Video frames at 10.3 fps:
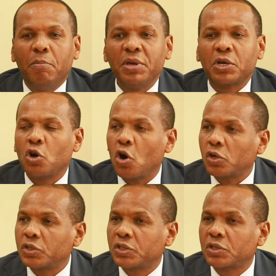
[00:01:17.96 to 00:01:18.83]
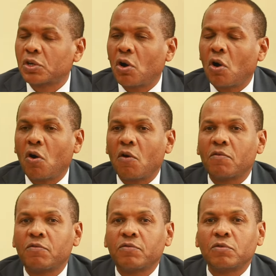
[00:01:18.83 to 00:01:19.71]
because
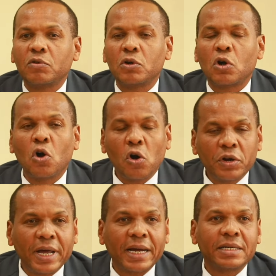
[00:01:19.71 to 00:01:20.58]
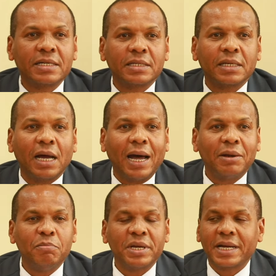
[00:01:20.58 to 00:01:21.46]
of conduct
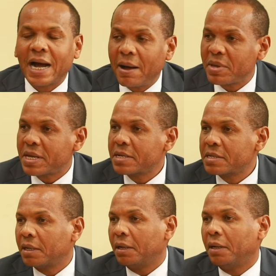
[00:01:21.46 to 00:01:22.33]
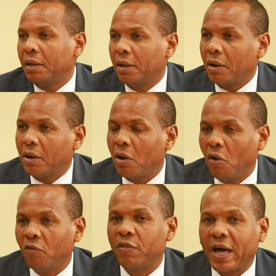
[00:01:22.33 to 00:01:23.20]
and becoming
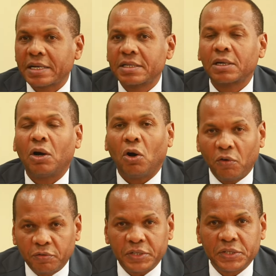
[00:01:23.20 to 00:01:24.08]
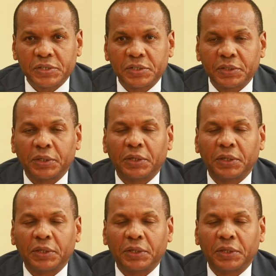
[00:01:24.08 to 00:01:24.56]
of that office.